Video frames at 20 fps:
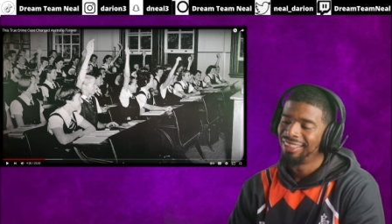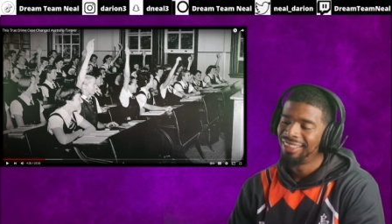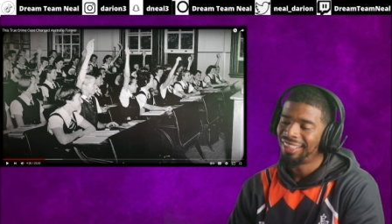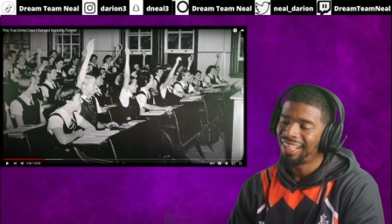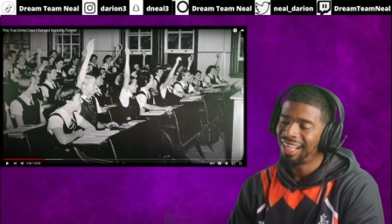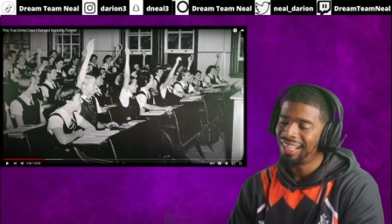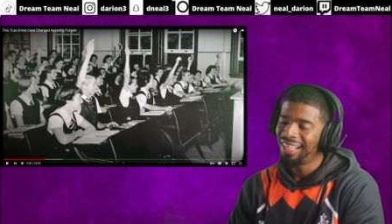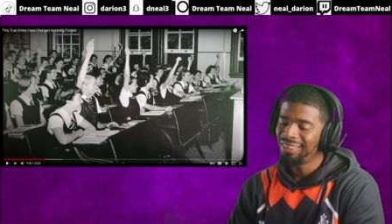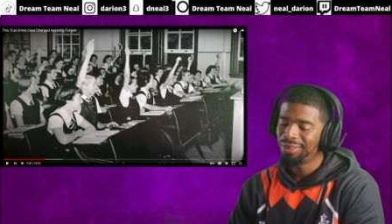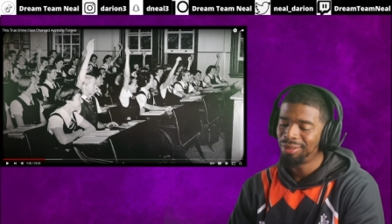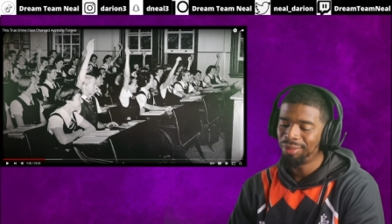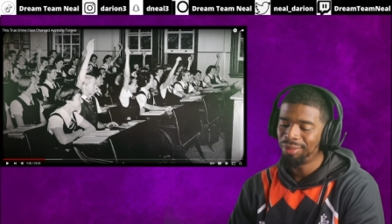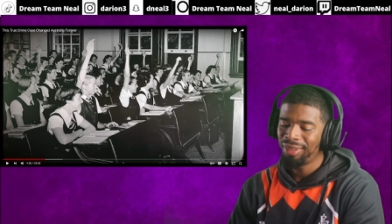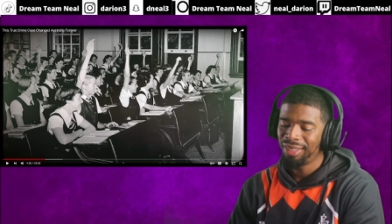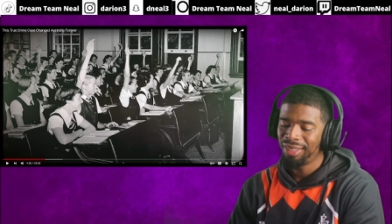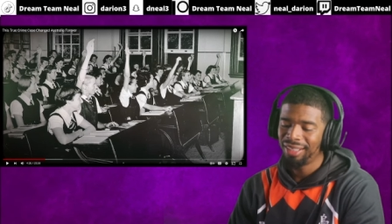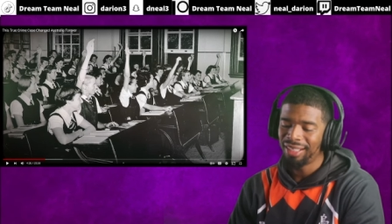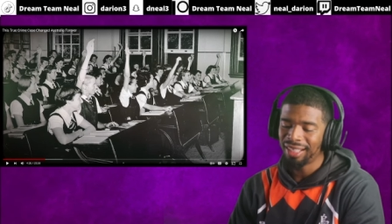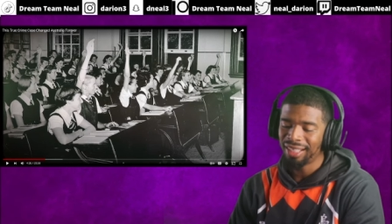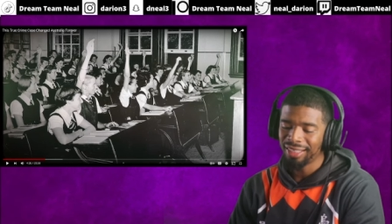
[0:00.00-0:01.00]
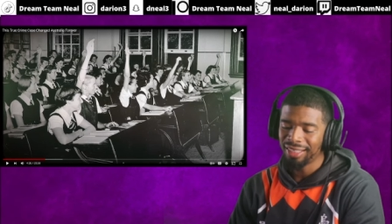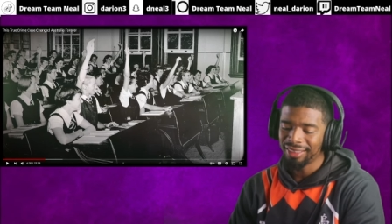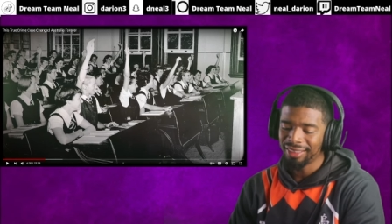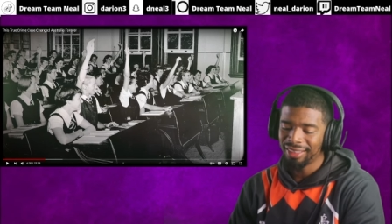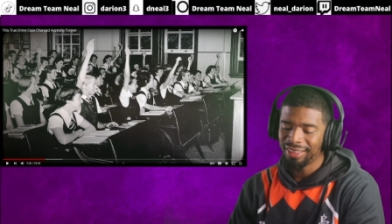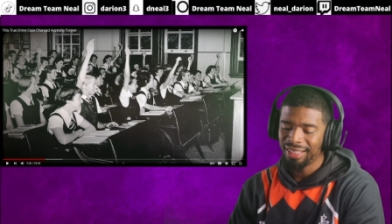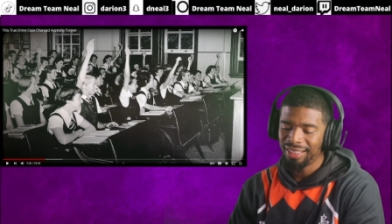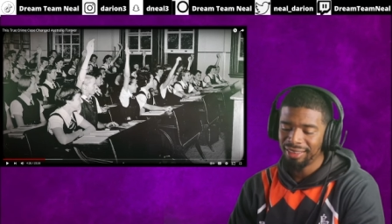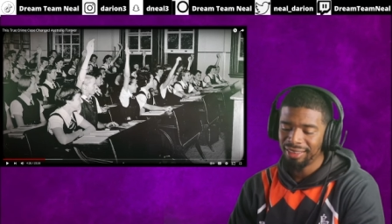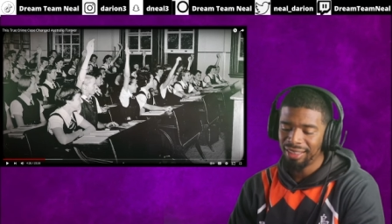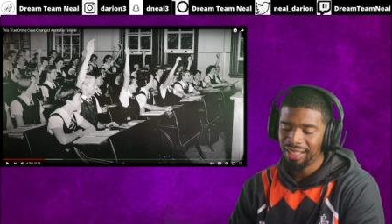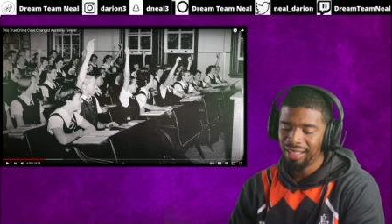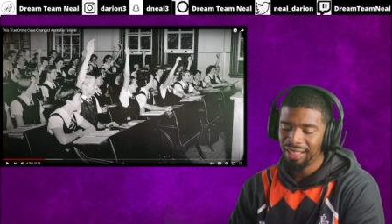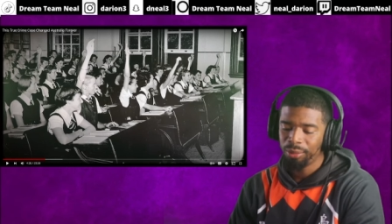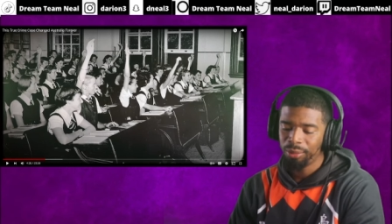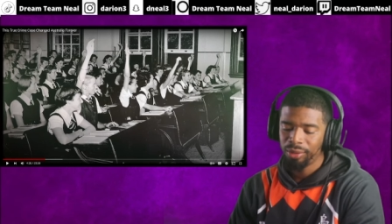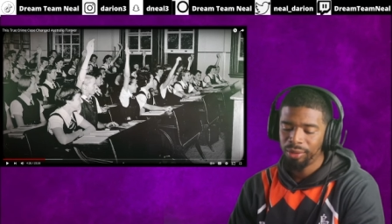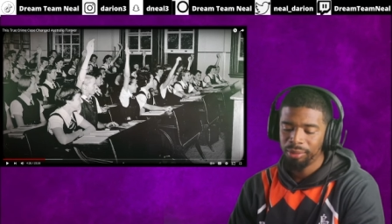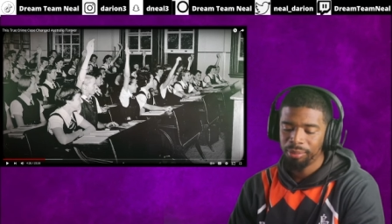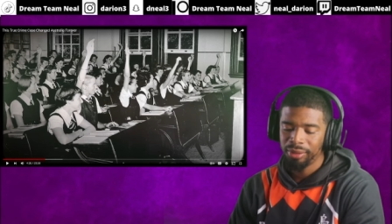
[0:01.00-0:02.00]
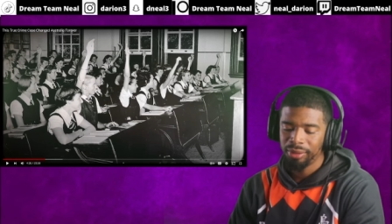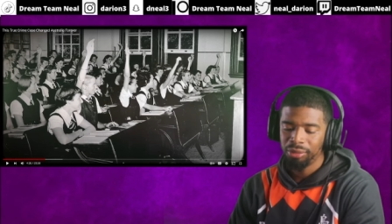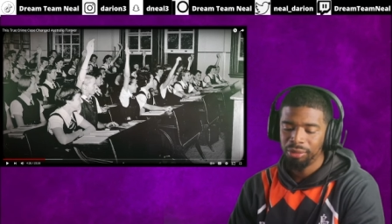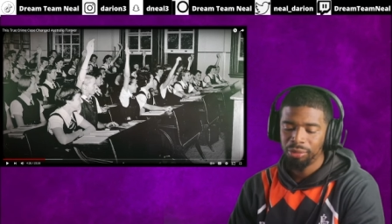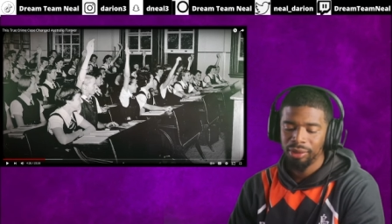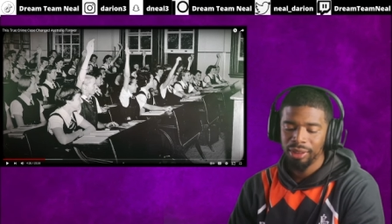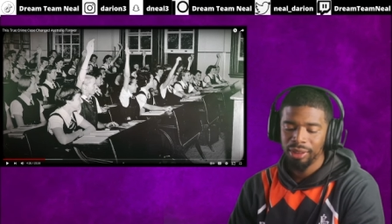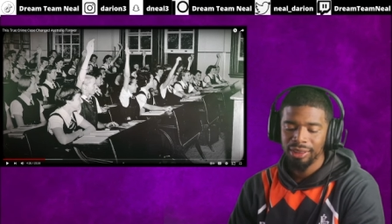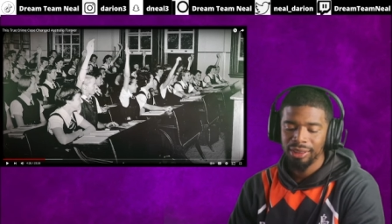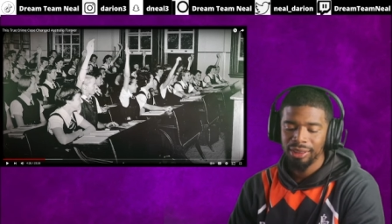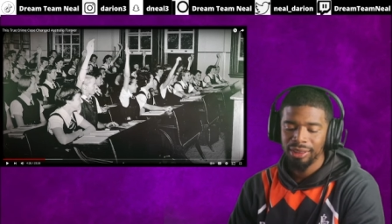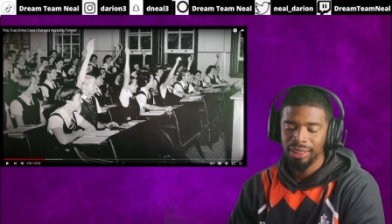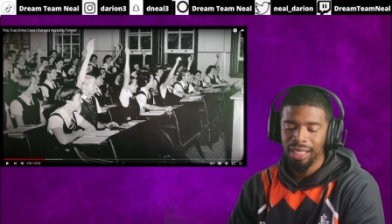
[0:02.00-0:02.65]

That's why I want to be rich.